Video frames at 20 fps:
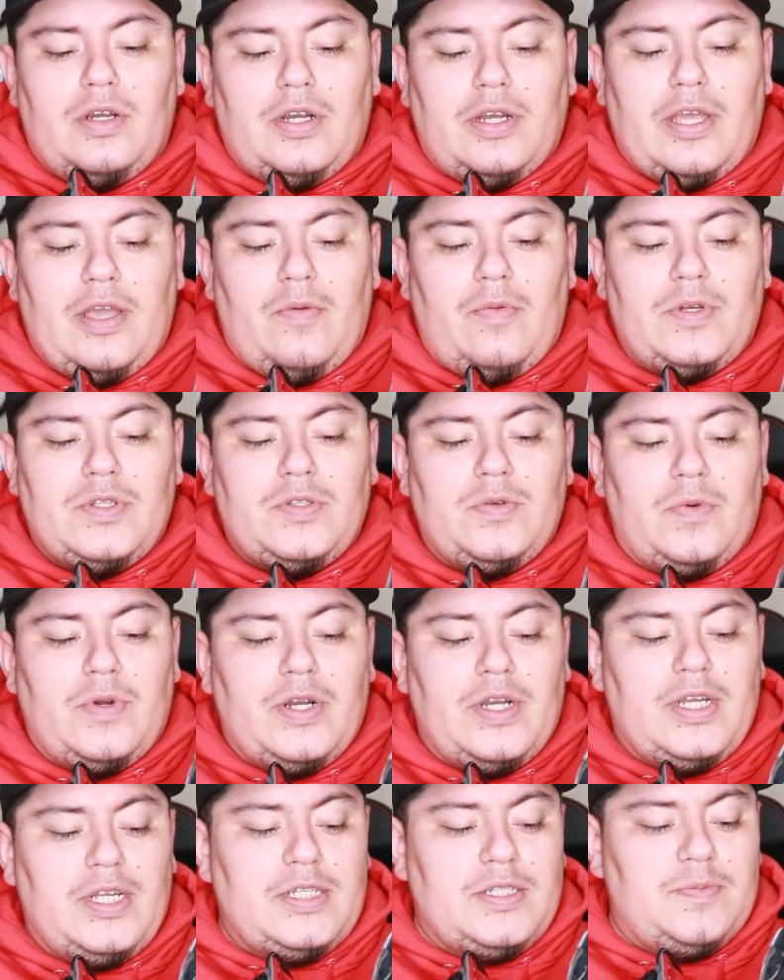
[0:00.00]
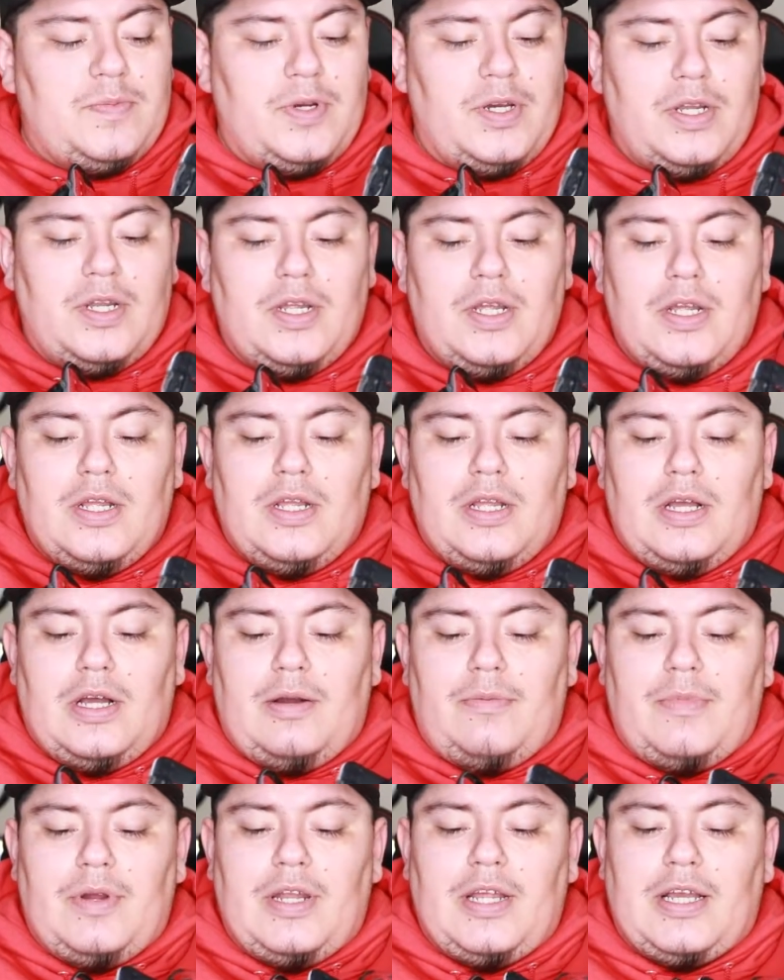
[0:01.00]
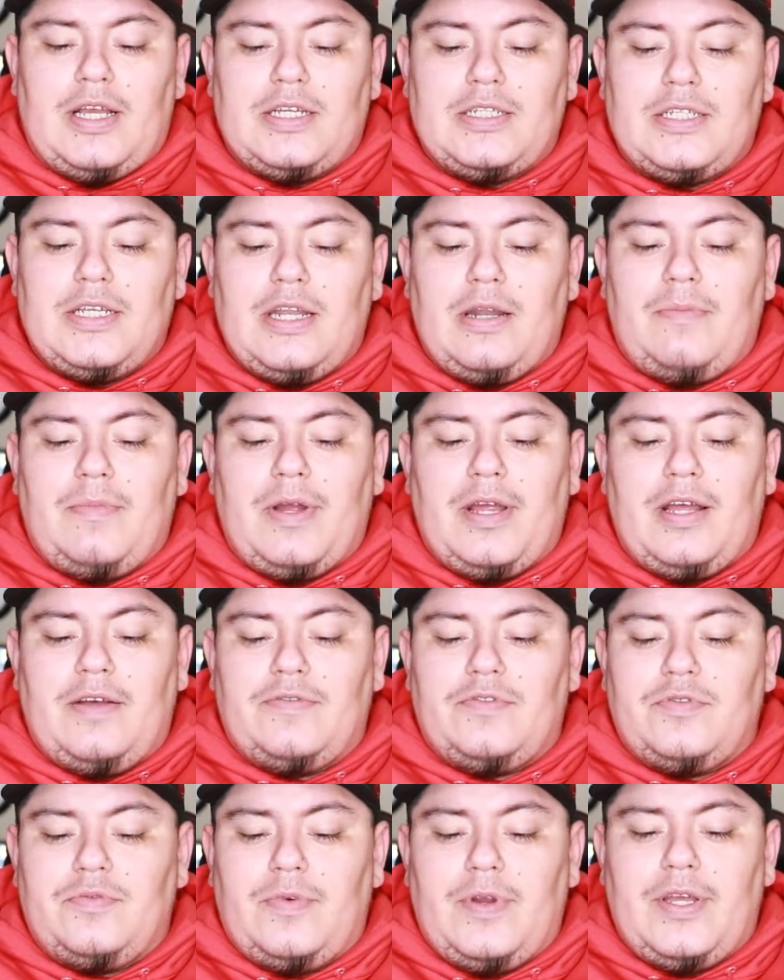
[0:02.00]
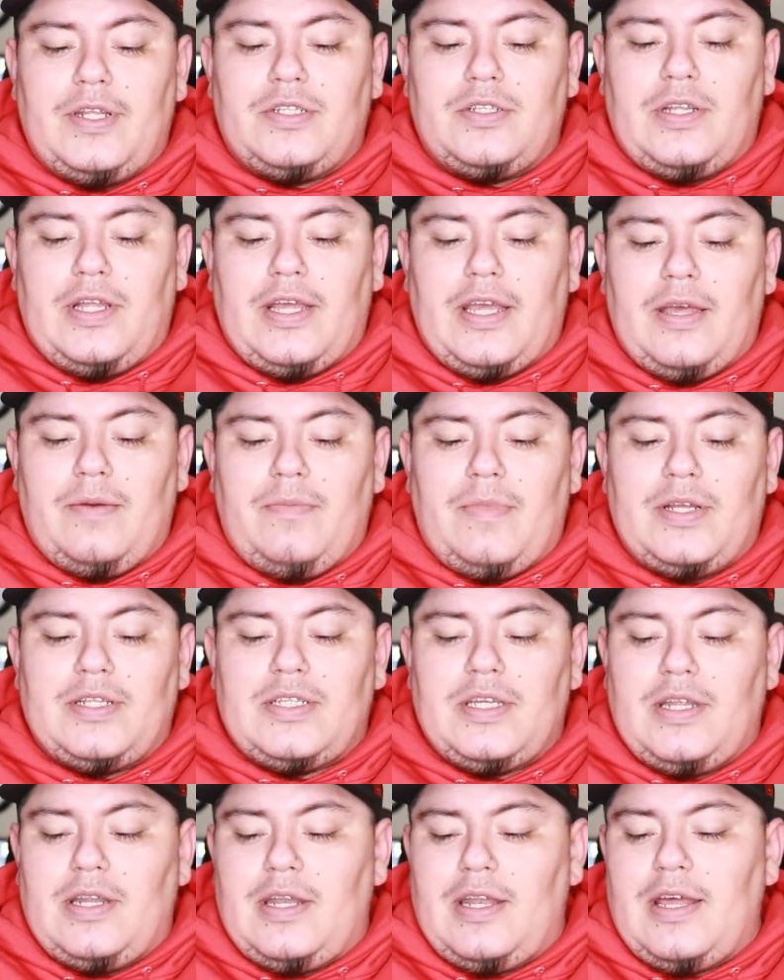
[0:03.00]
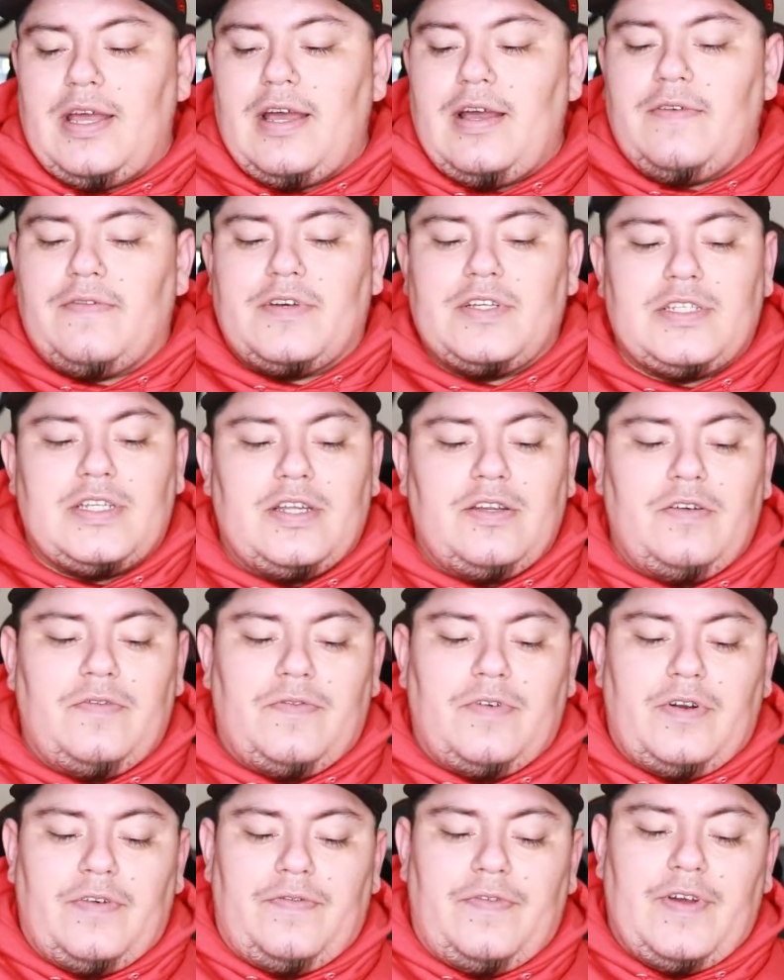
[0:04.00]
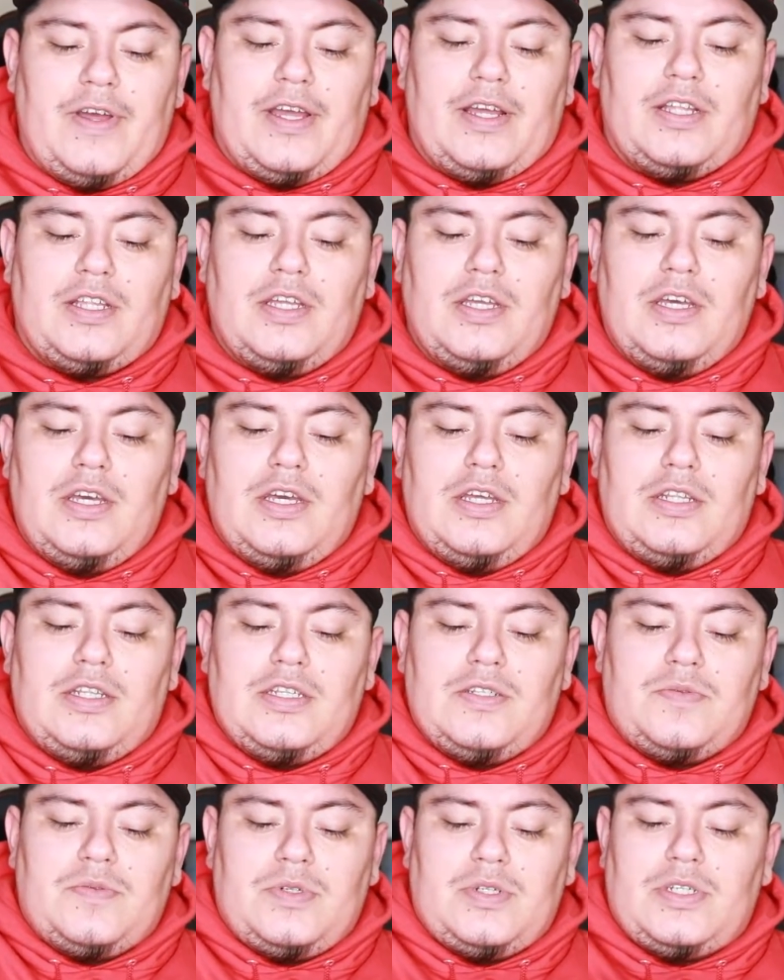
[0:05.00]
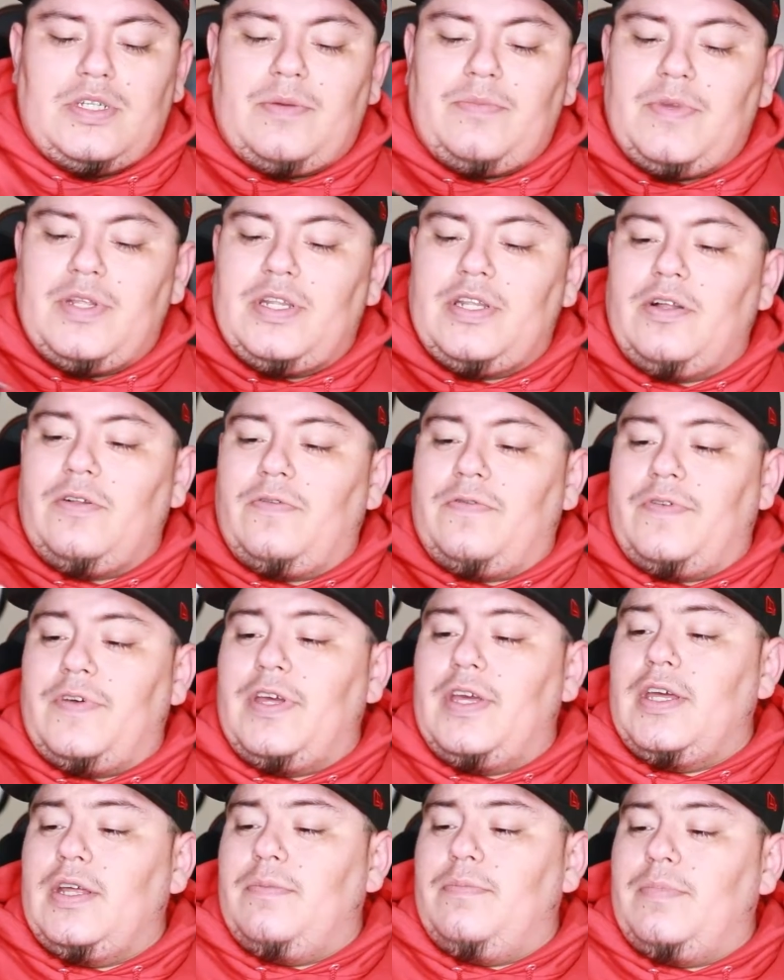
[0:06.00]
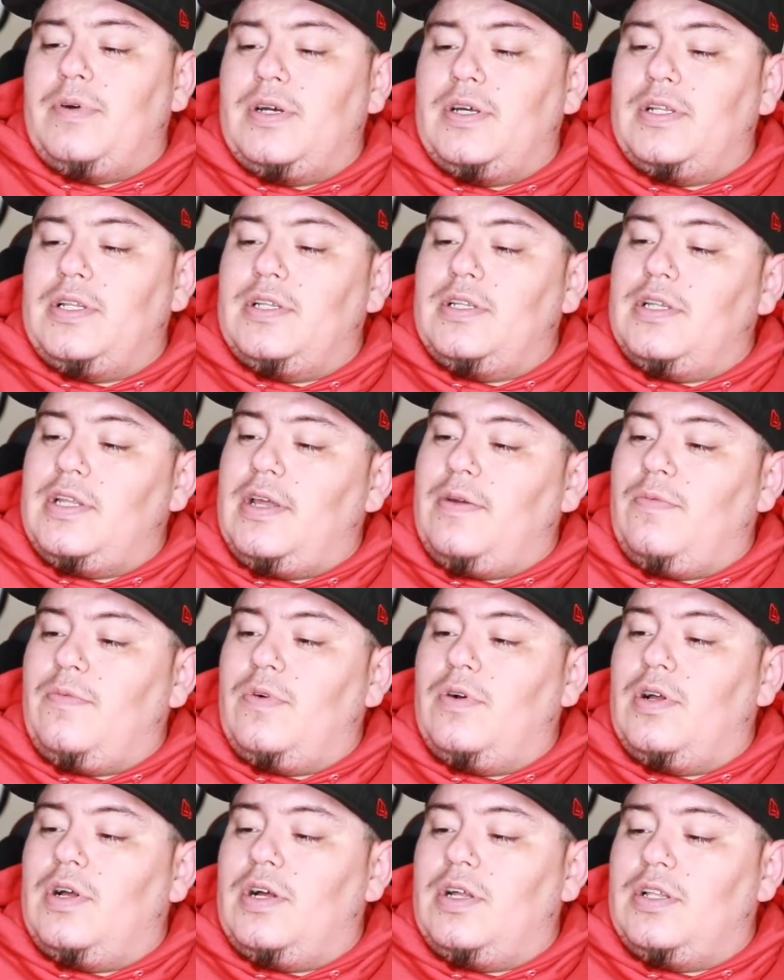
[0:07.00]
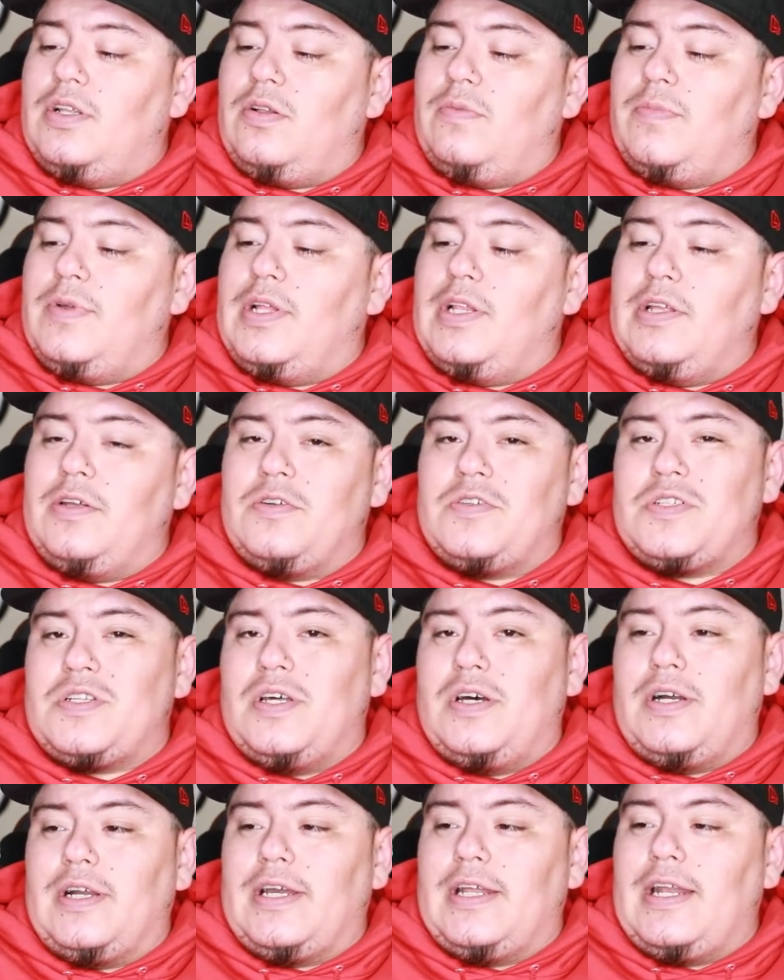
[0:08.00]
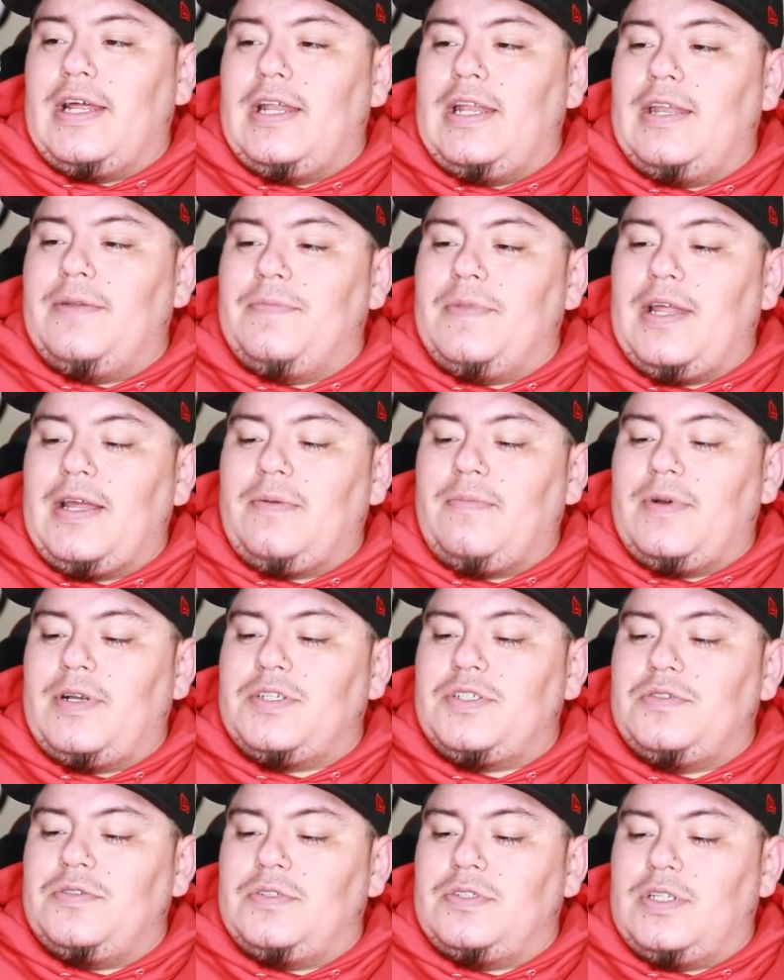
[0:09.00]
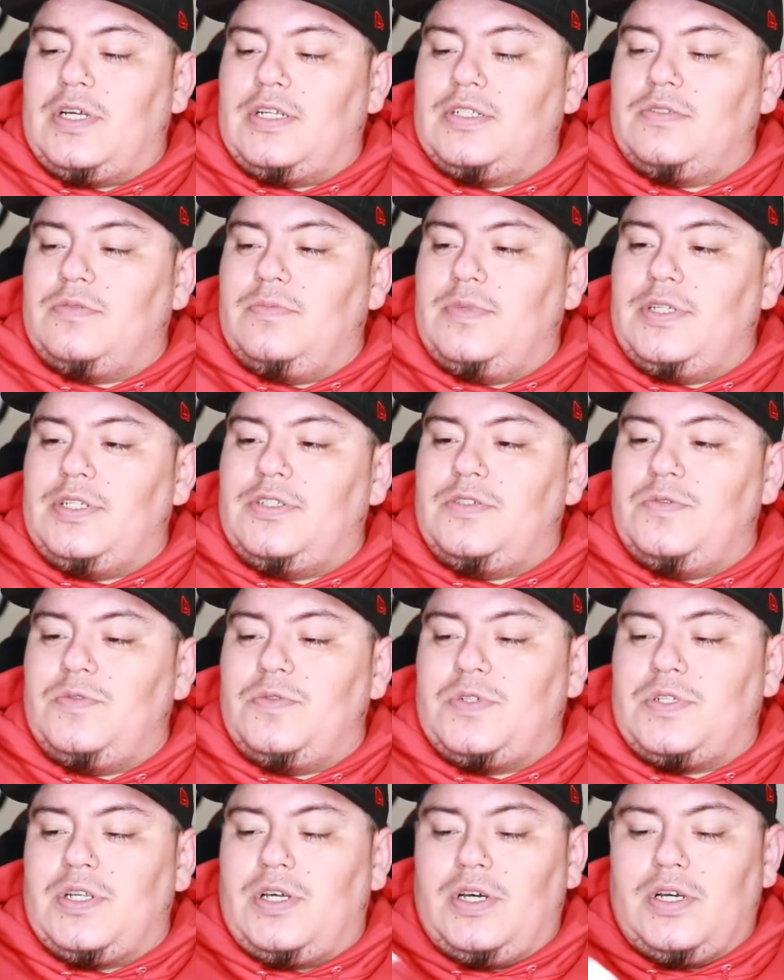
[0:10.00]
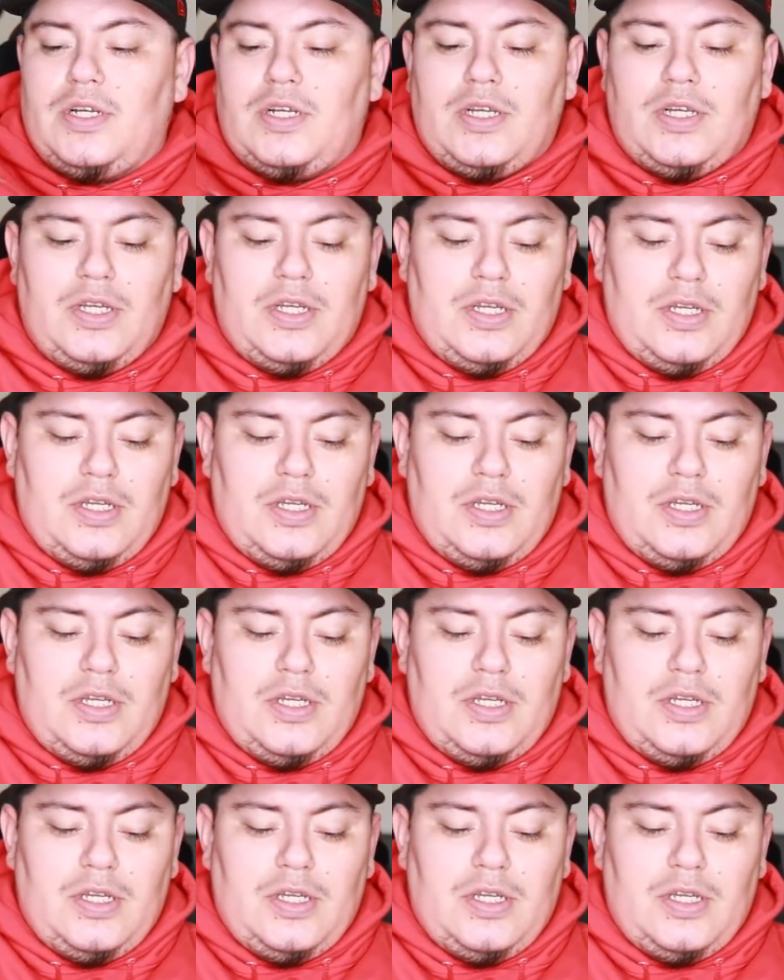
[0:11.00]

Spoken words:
can't wait to wear these, but I might have to wait till I get my 10.5, because I know for a fact these ones, I mean, they'll fit, but they'll be a little snug, and I like my shoes not to be too snug.